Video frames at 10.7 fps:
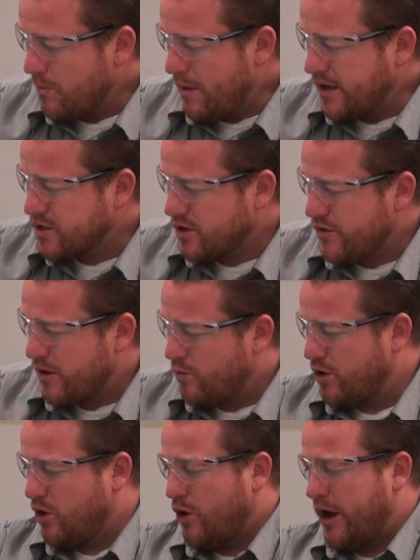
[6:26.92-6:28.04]
Make sure that when
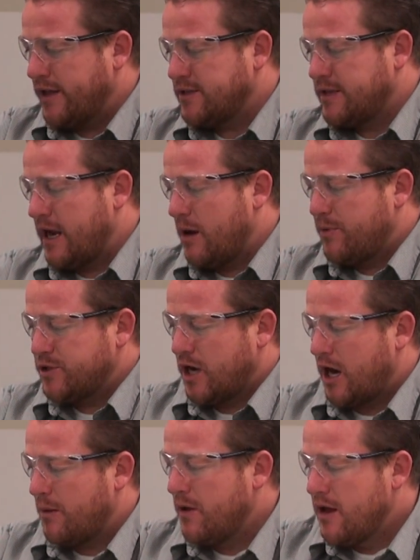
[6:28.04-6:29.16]
you go ahead and set up a
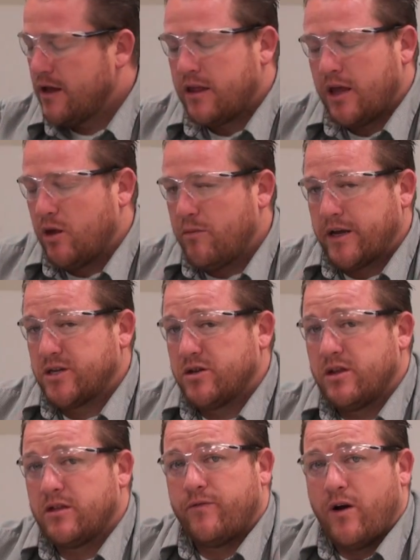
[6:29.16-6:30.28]
job, that you make sure
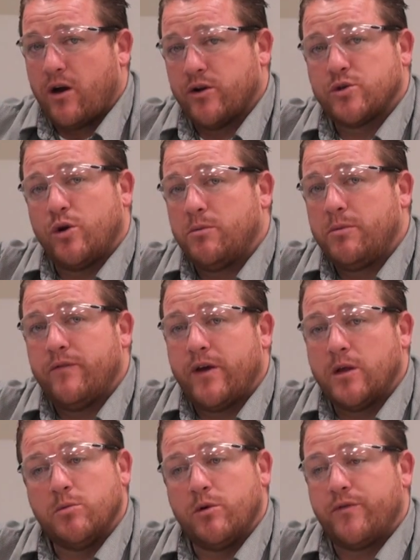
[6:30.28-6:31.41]
that the fogger is going to be
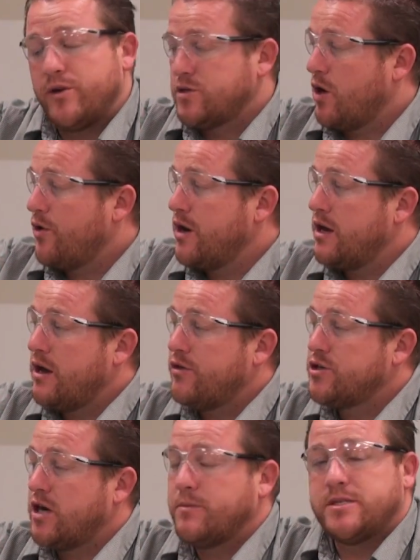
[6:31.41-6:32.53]
available. If there's already another
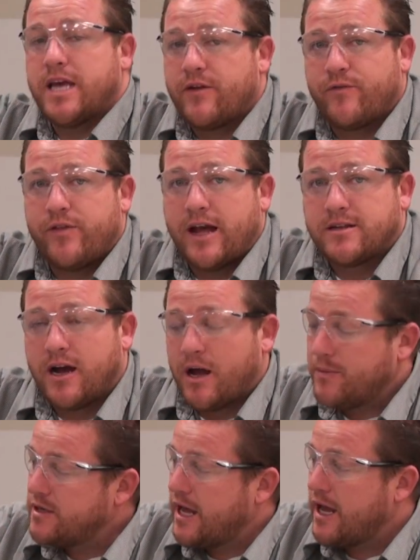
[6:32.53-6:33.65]
job set for that time
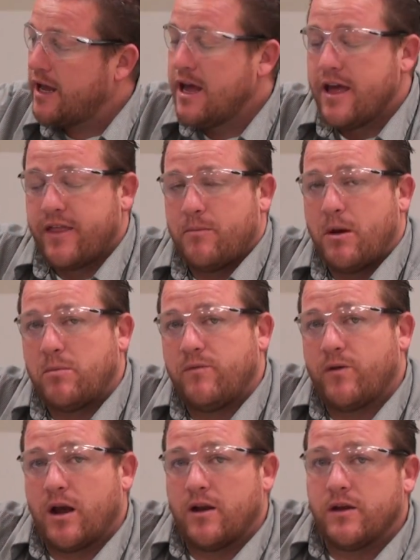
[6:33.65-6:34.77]
and day, that might be
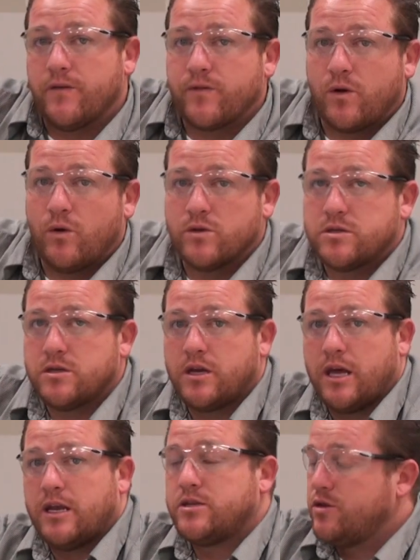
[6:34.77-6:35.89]
kind of difficult to
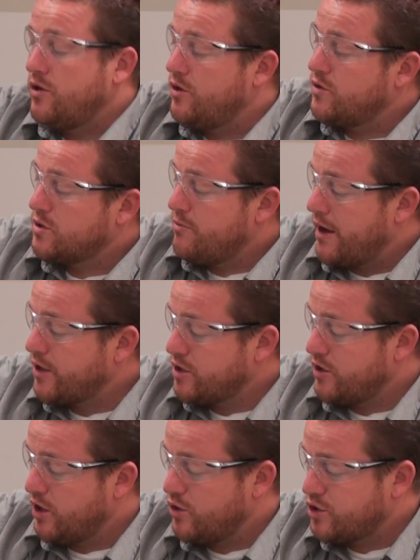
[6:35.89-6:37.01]
get it to you. So make sure
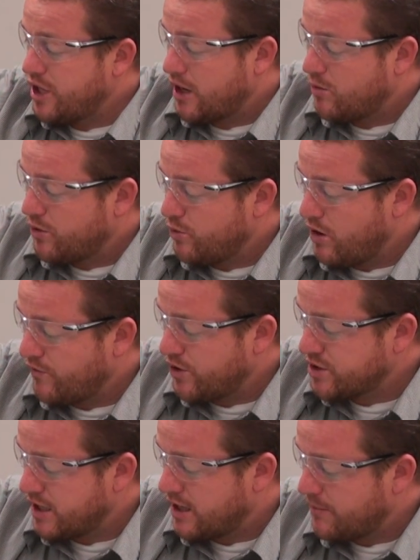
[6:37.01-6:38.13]
that you check with whoever you're
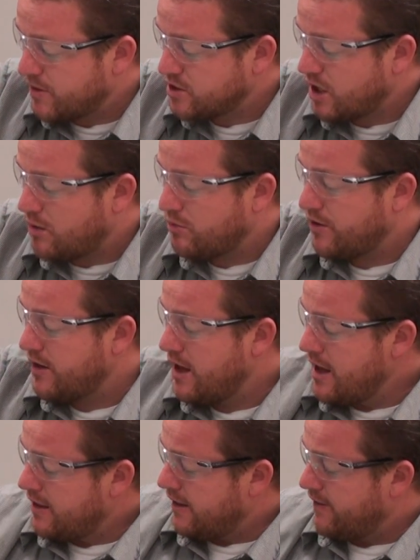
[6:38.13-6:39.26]
setting up the job with
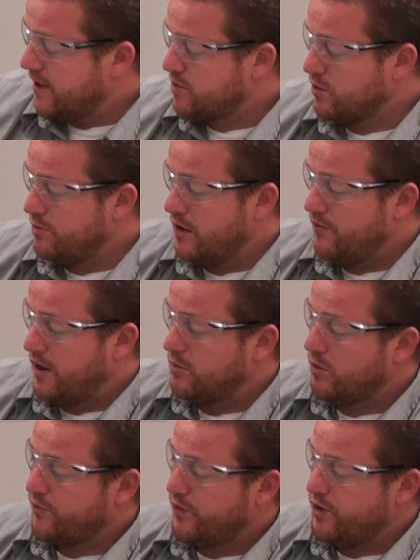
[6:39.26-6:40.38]
that this will be
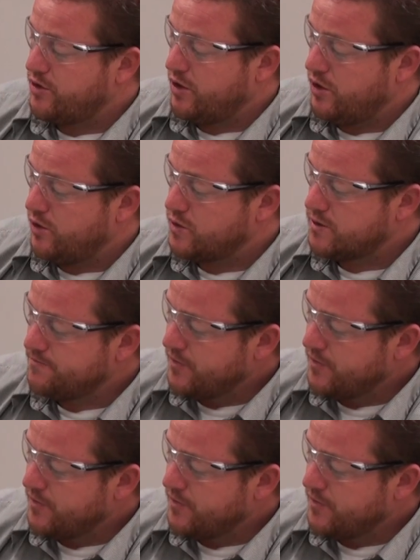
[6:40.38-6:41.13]
available for you to use.